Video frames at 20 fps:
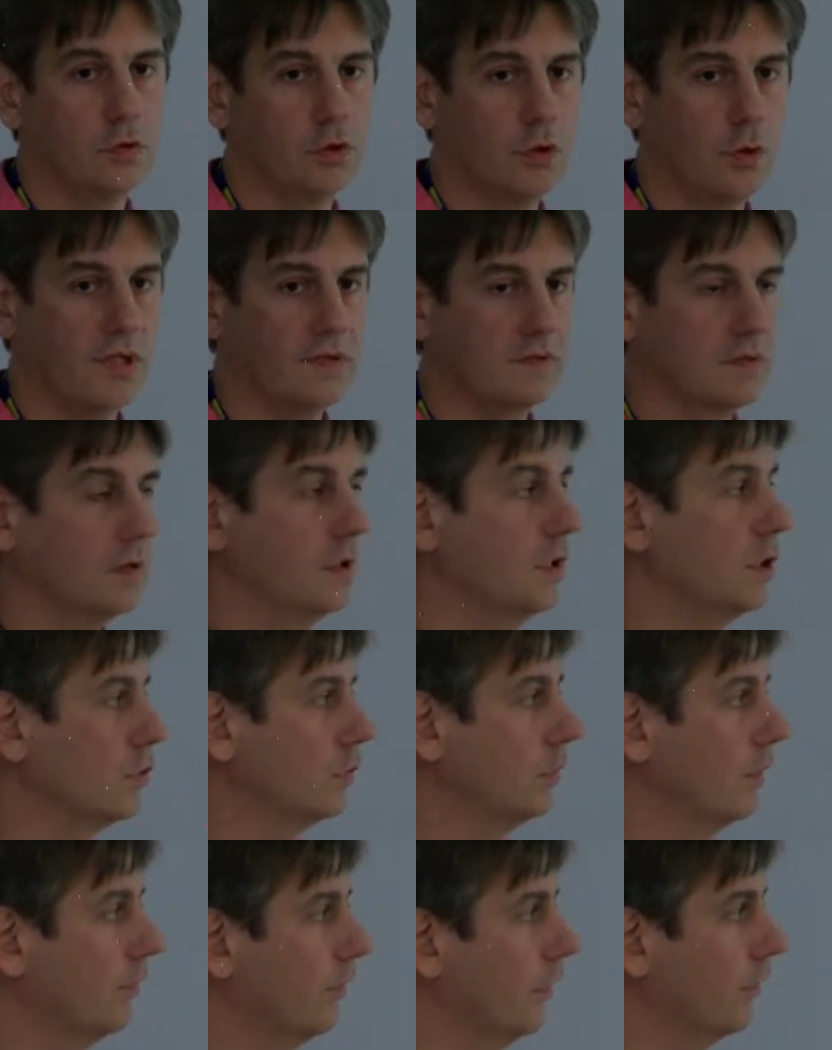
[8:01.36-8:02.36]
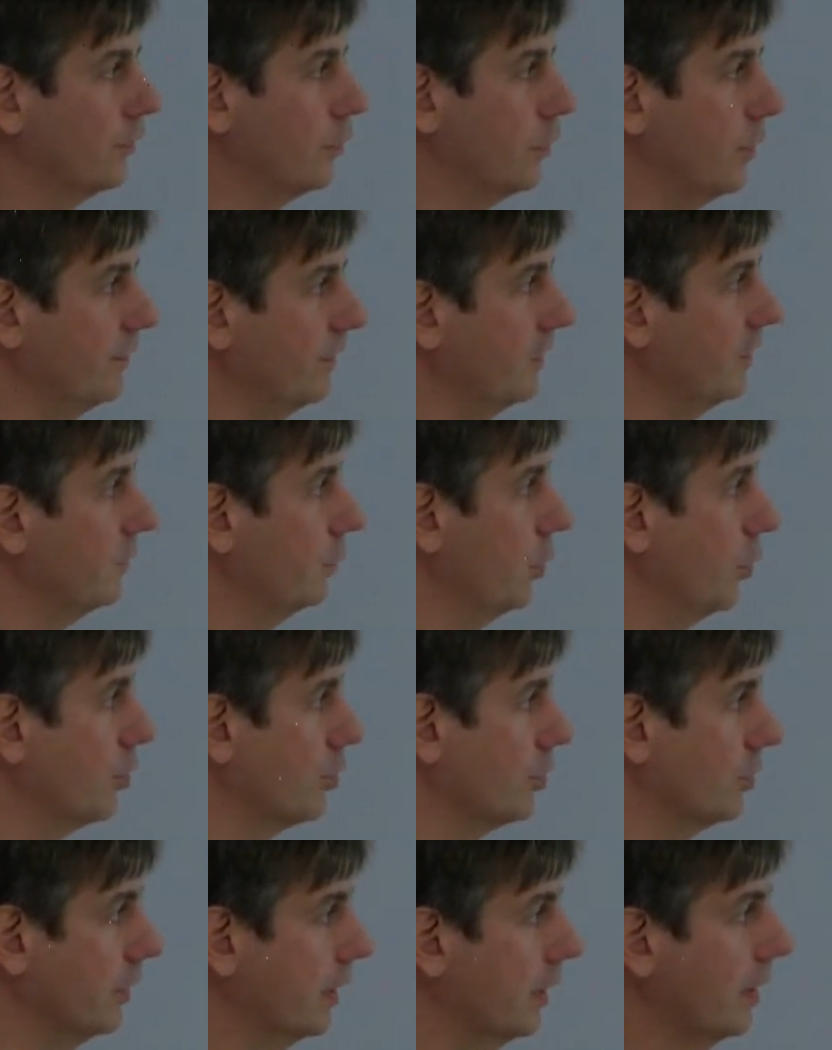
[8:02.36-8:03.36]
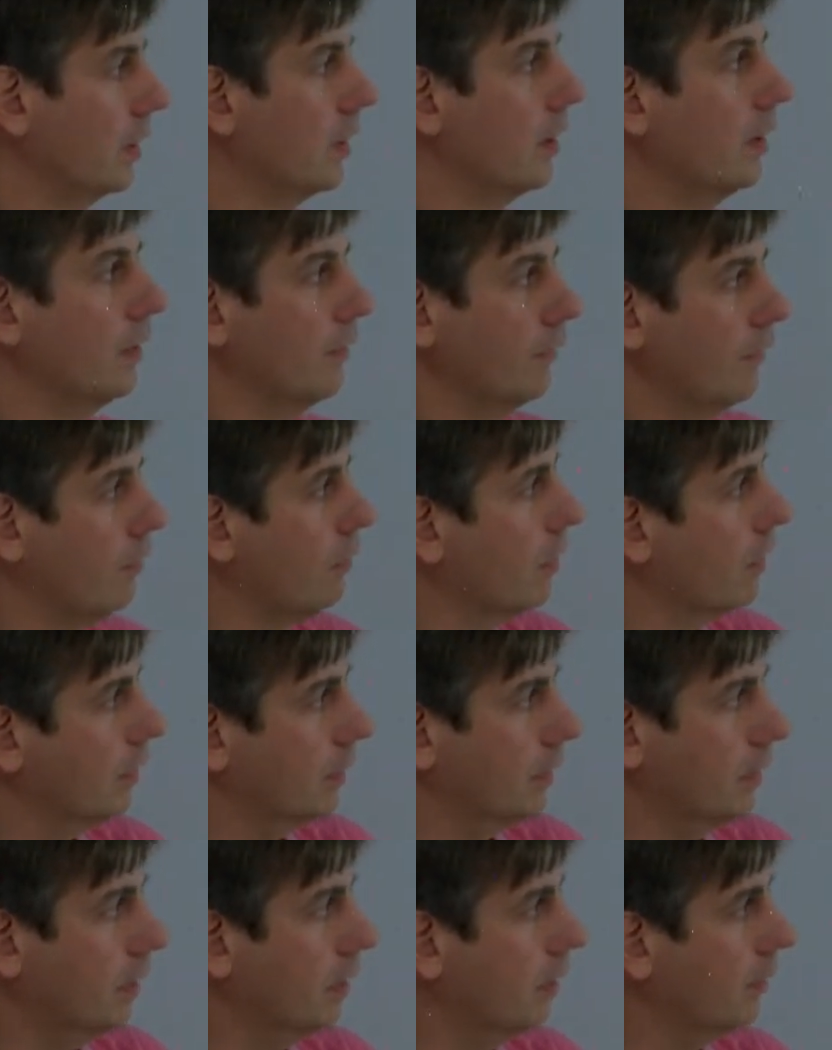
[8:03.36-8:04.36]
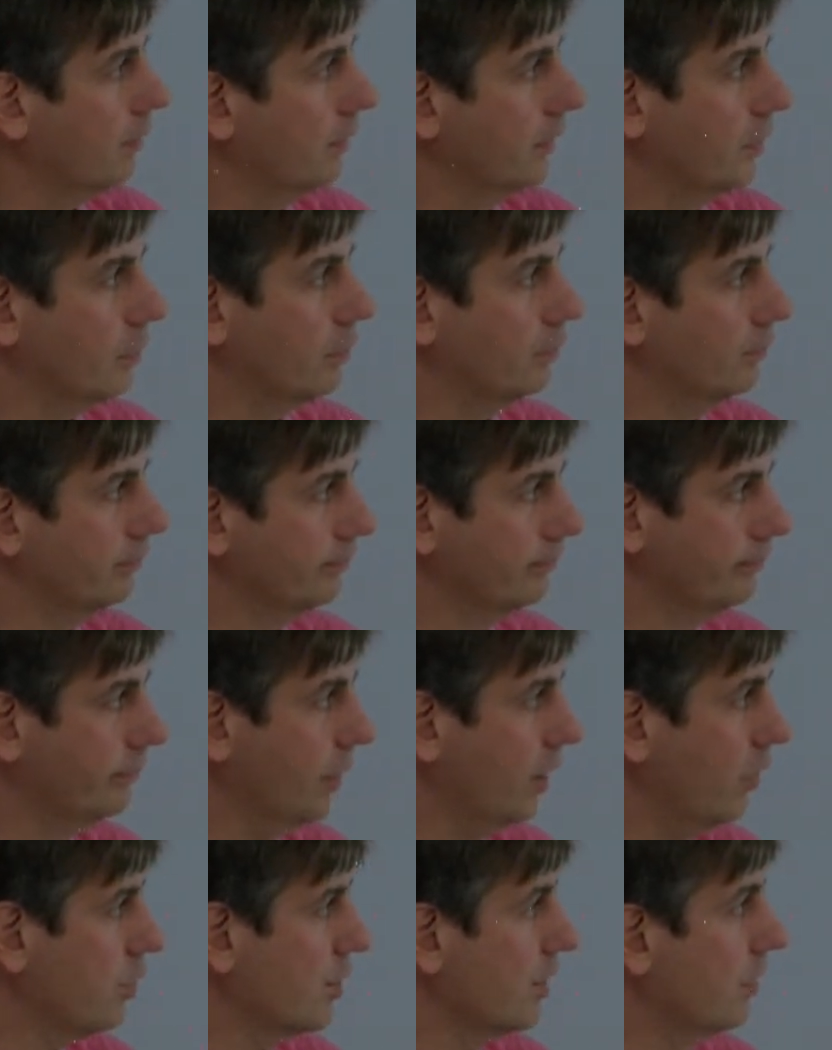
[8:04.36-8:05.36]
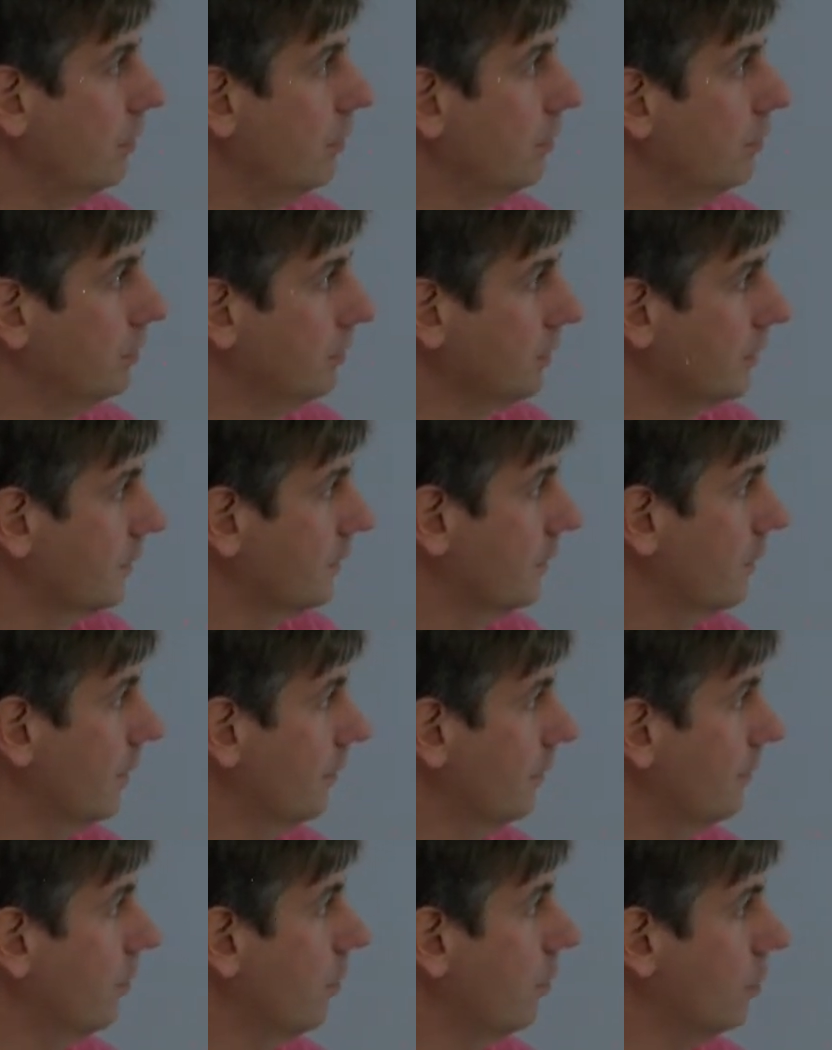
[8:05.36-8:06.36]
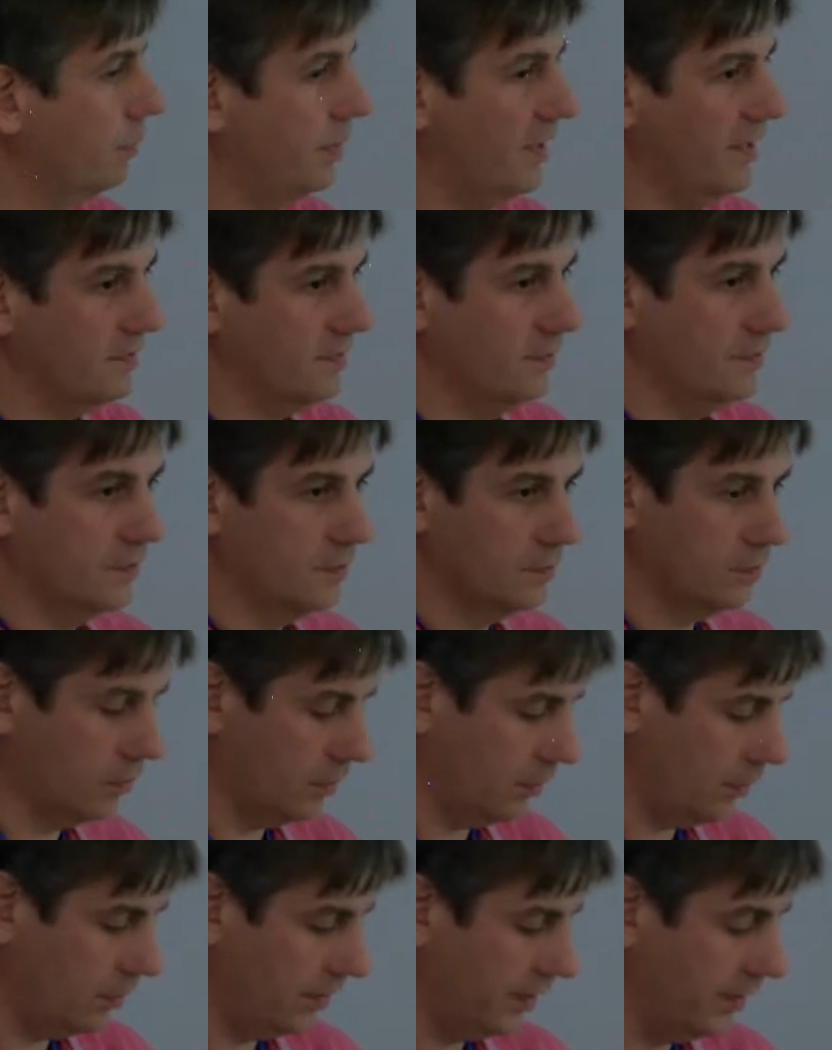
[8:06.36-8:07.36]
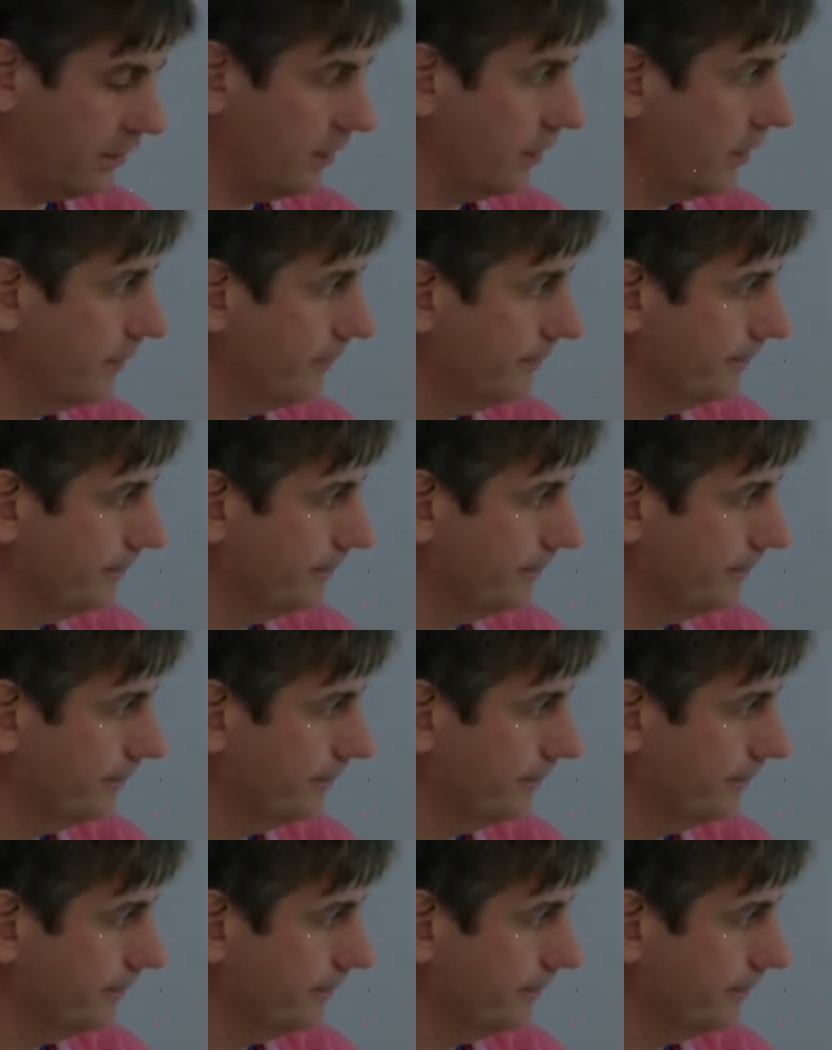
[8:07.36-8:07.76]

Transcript: address the issues of drift and dispersion for biological stuff or plastics or anything.